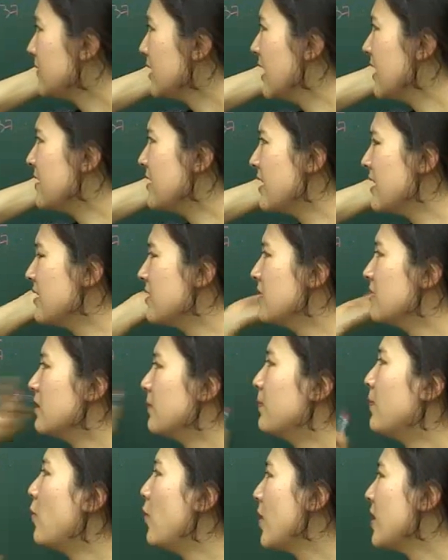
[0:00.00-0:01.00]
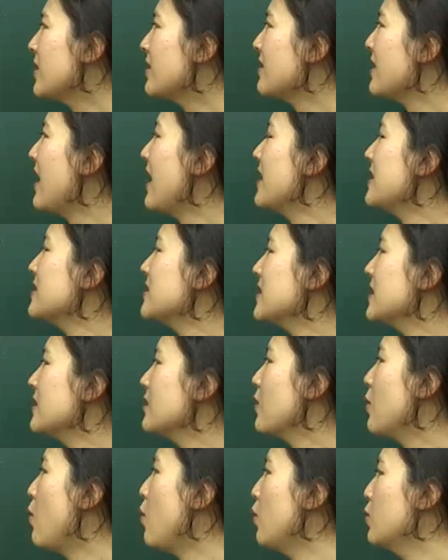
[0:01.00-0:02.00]
and then the point lies
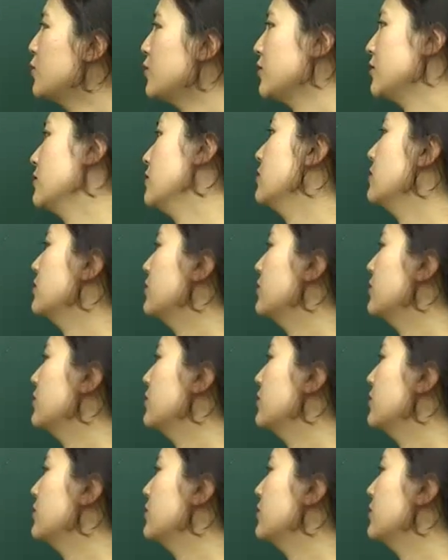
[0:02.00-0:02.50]
in quadrant